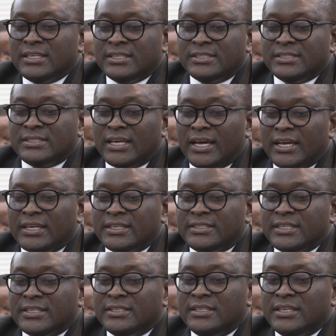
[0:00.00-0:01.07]
is
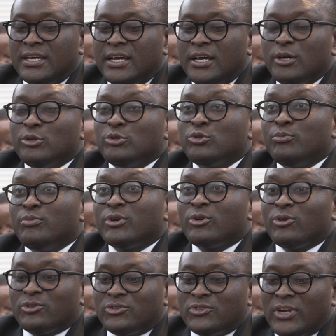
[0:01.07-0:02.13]
targeted to be
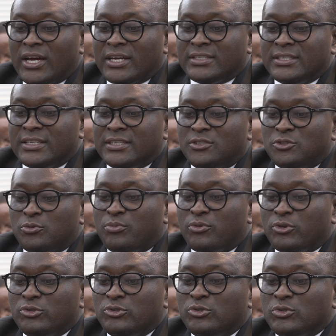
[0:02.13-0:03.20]
contracted to
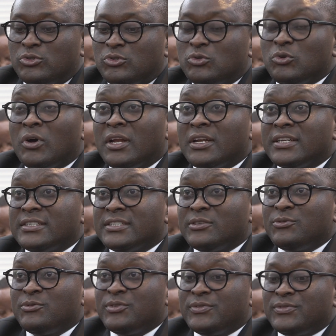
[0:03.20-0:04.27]
produce
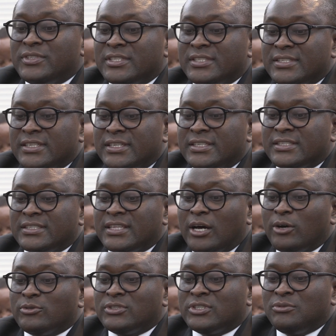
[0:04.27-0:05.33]

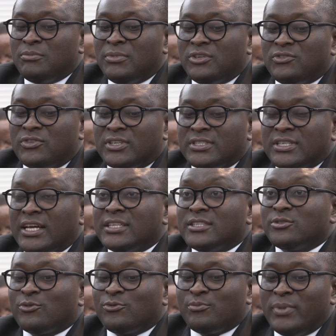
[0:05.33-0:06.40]
256,000 metric
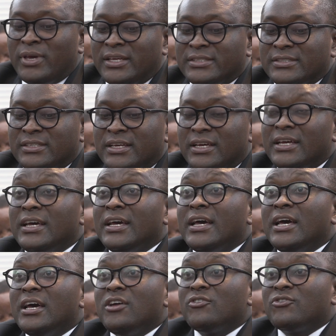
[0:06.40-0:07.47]
tons of maize,
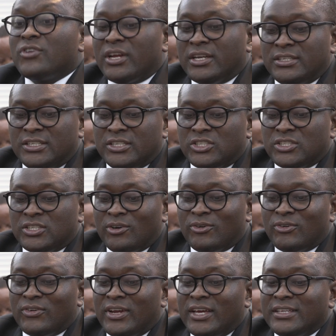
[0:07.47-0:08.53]
traditional
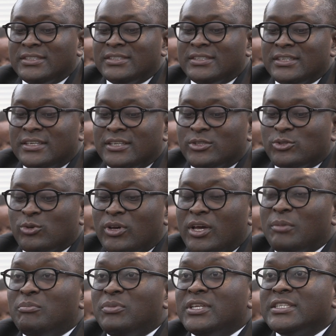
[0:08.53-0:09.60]
grains,
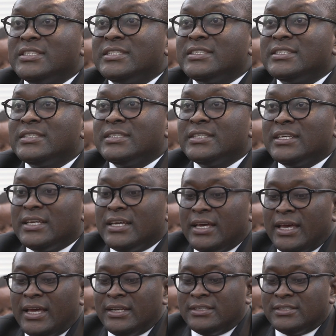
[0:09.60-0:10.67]
soybeans,
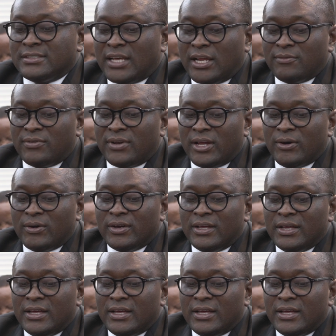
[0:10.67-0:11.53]
and sunflower.